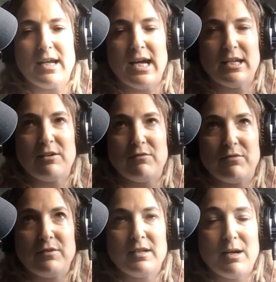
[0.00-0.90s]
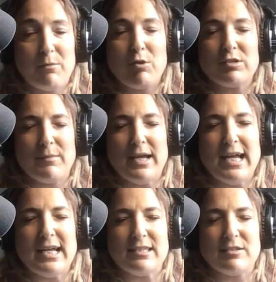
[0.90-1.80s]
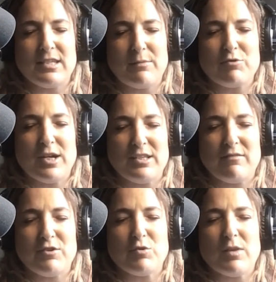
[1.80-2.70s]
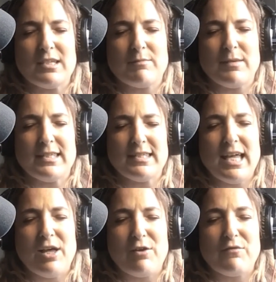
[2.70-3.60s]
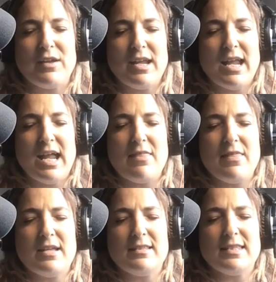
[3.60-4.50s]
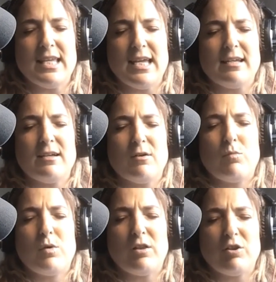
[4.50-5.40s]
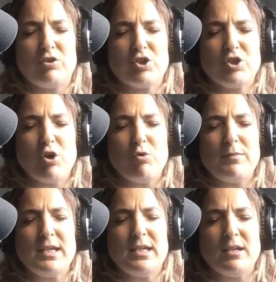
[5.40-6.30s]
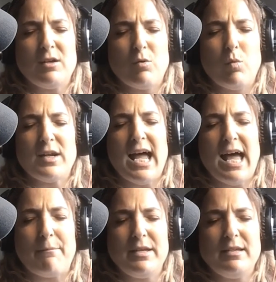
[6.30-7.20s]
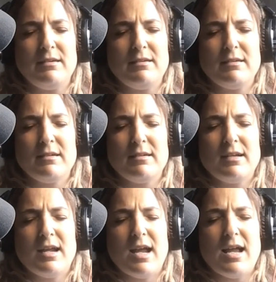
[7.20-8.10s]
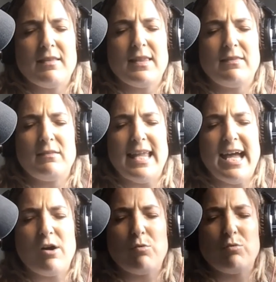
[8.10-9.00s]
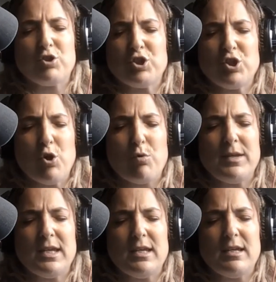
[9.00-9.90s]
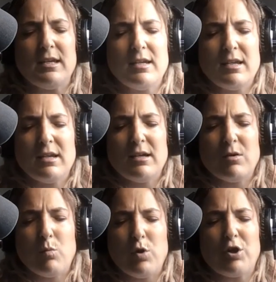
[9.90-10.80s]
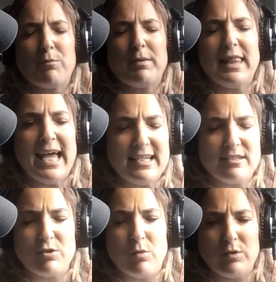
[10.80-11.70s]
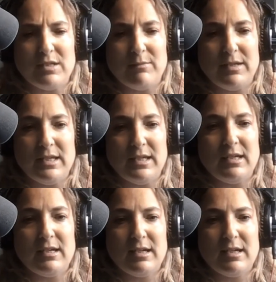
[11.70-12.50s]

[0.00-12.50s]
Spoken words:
kind of, I'm closing my eyes because I'm trying to visualize myself and then say, well, show me what happened. And now show me what our plan is going to be